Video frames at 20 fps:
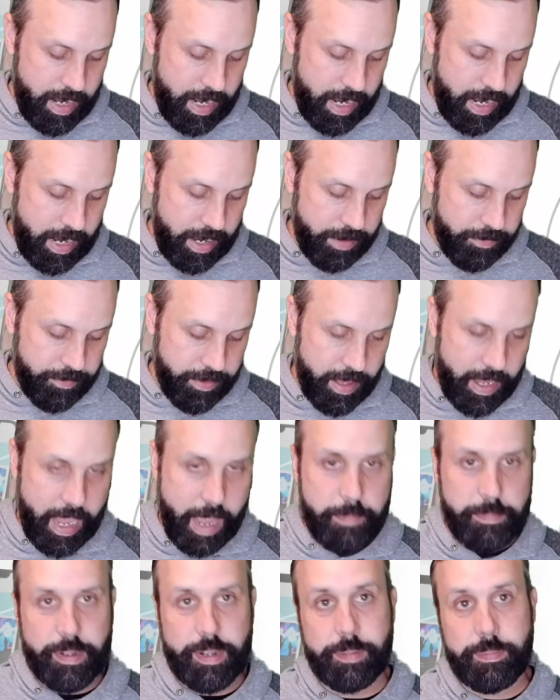If they
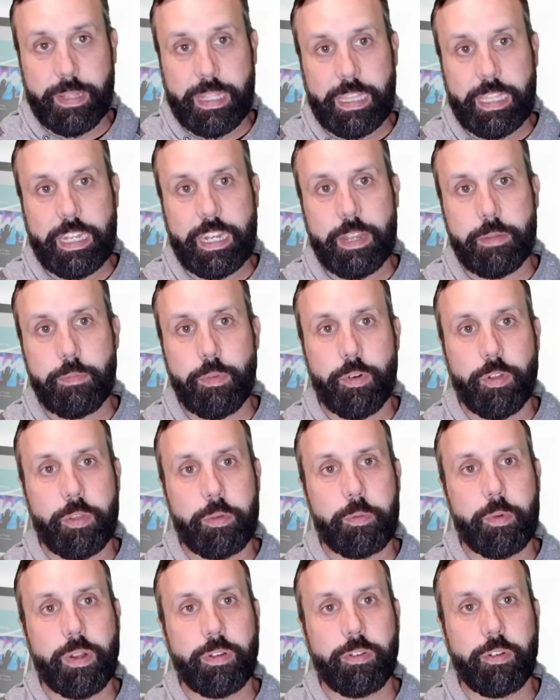happen to be leading more
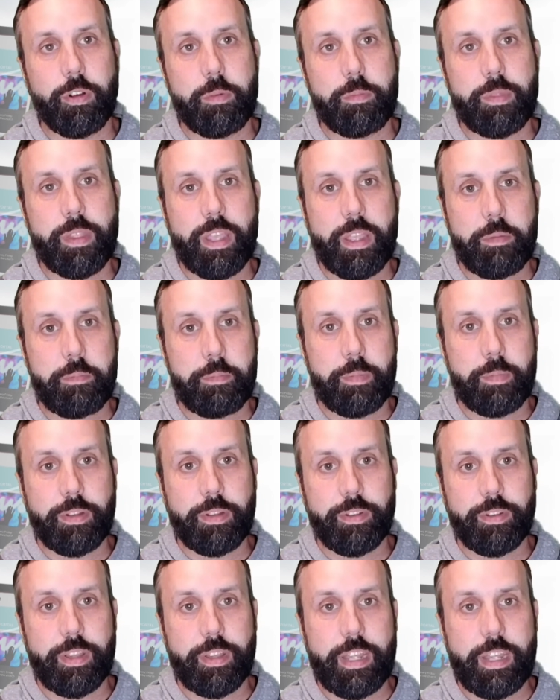than one group, they can
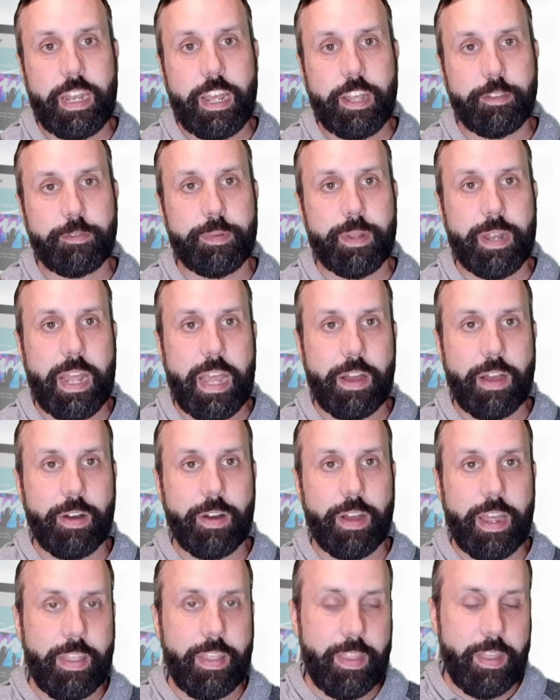put the announcement out
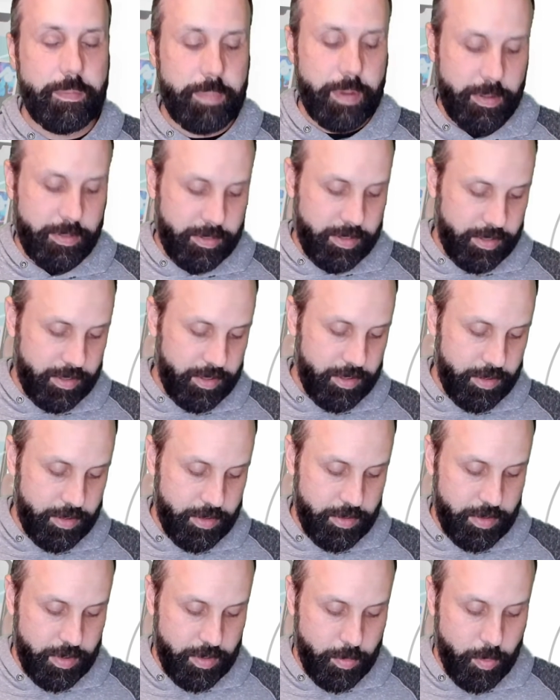and then post it
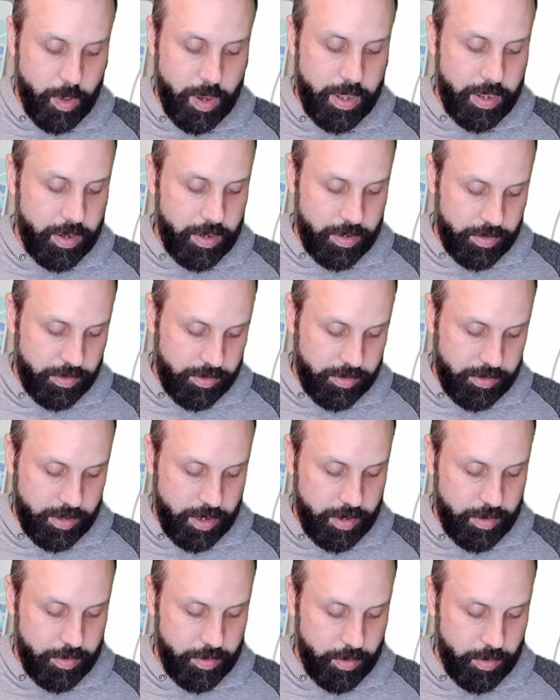to one
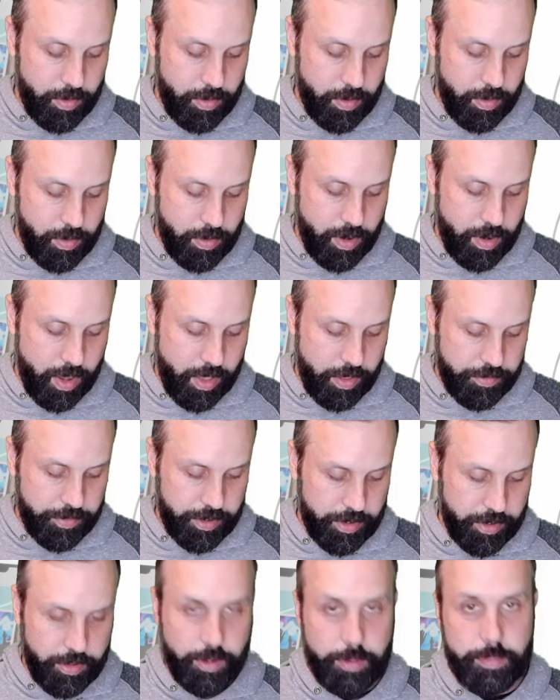or all of
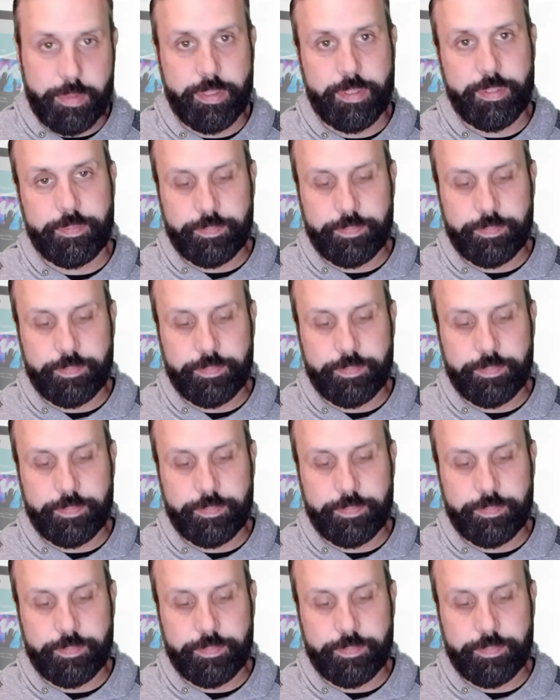their groups.